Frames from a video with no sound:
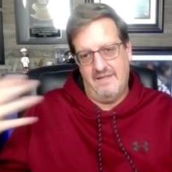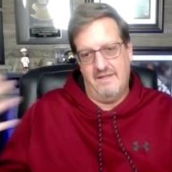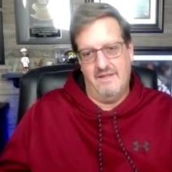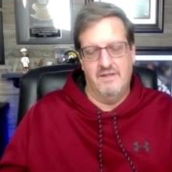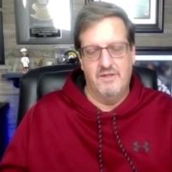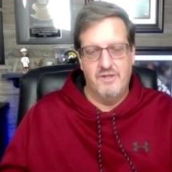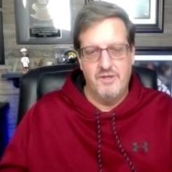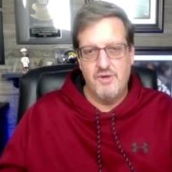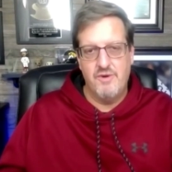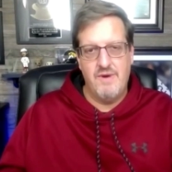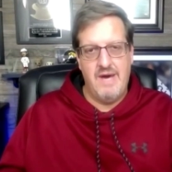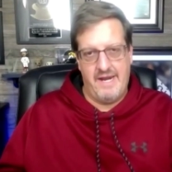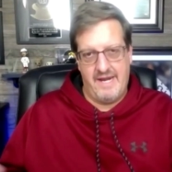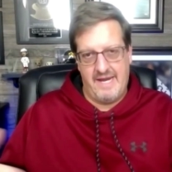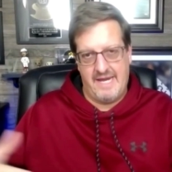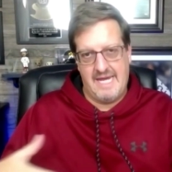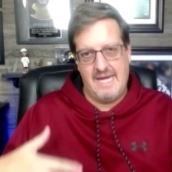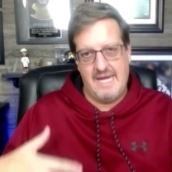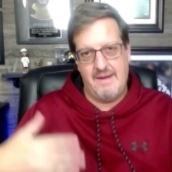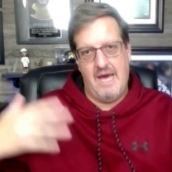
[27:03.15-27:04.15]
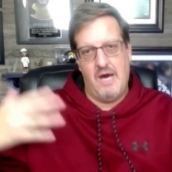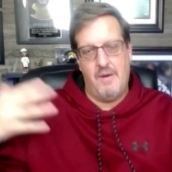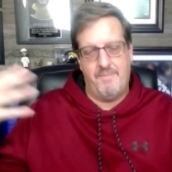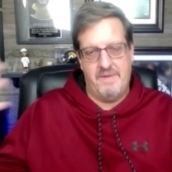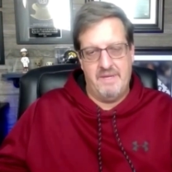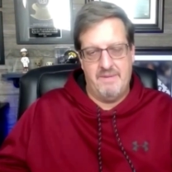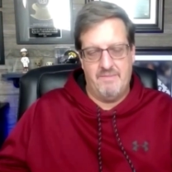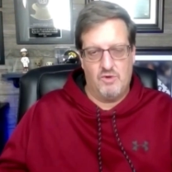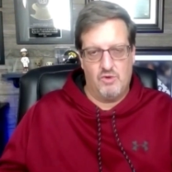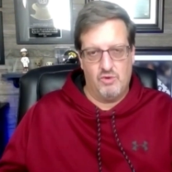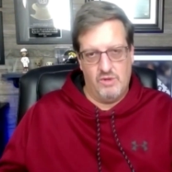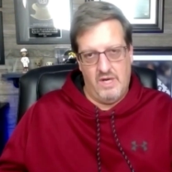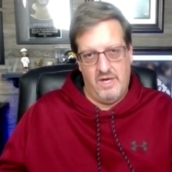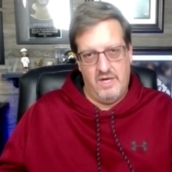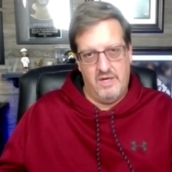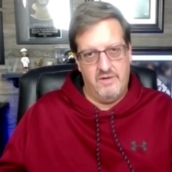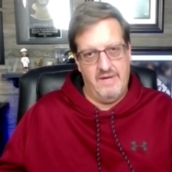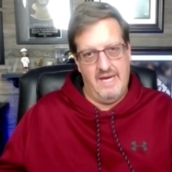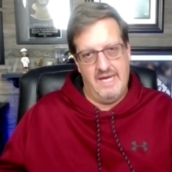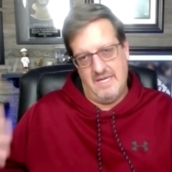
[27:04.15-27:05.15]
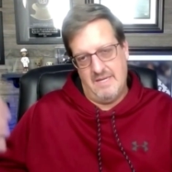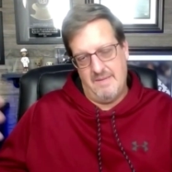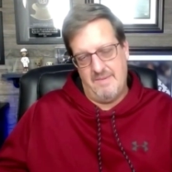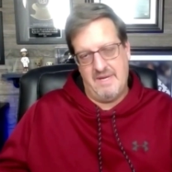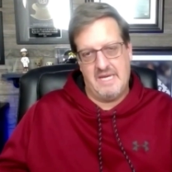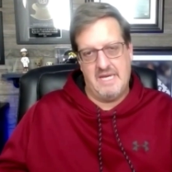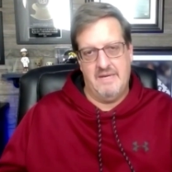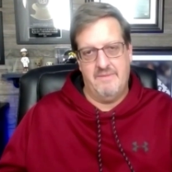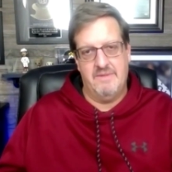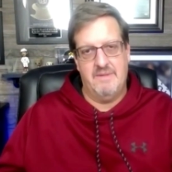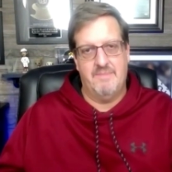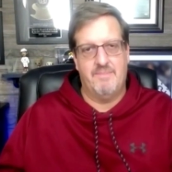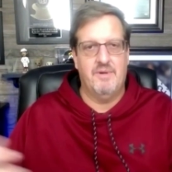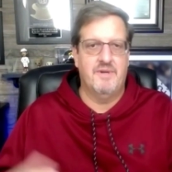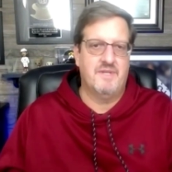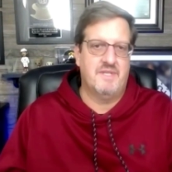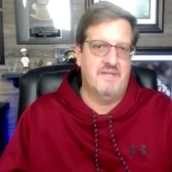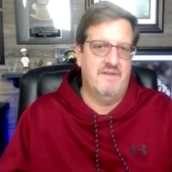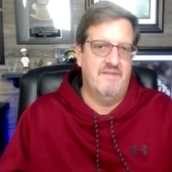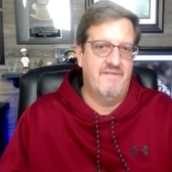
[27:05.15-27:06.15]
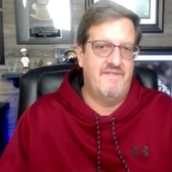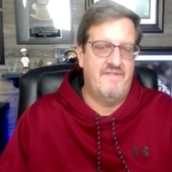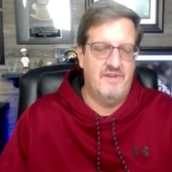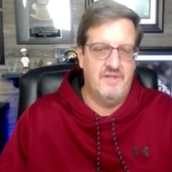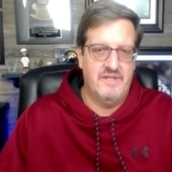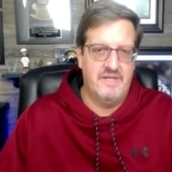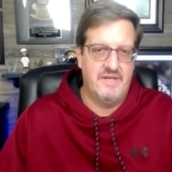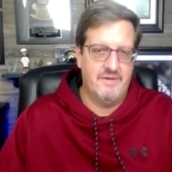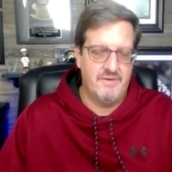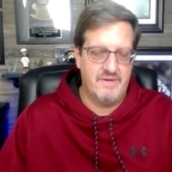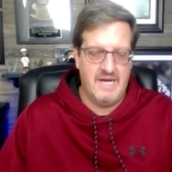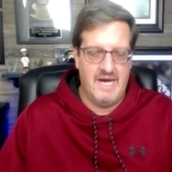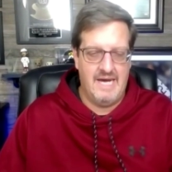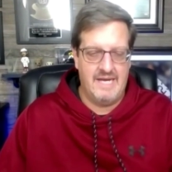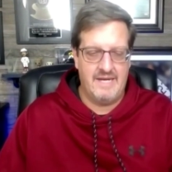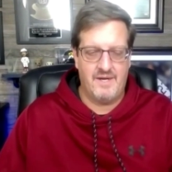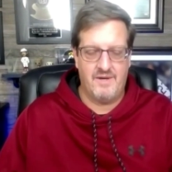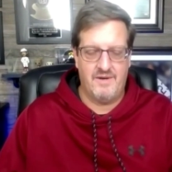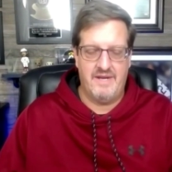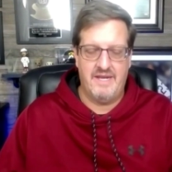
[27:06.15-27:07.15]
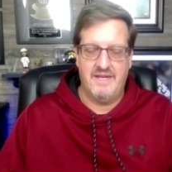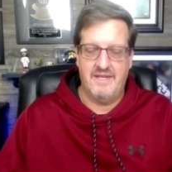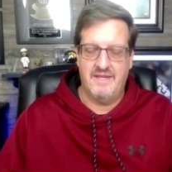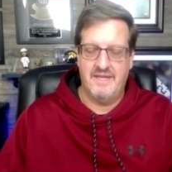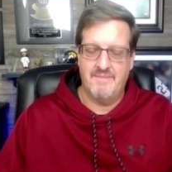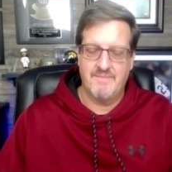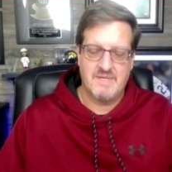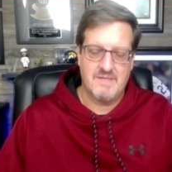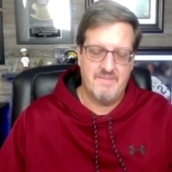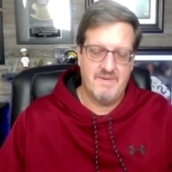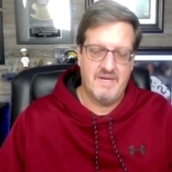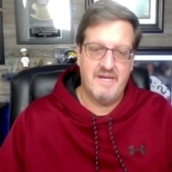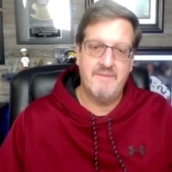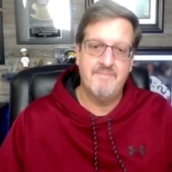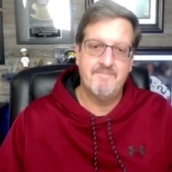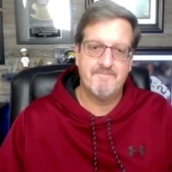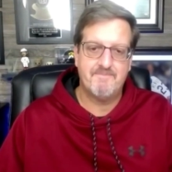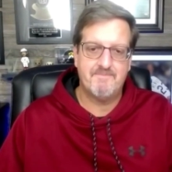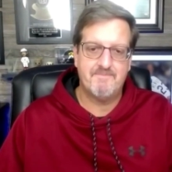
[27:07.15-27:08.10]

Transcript: and knew how to keep help them grow and to become the person fully who god created them to be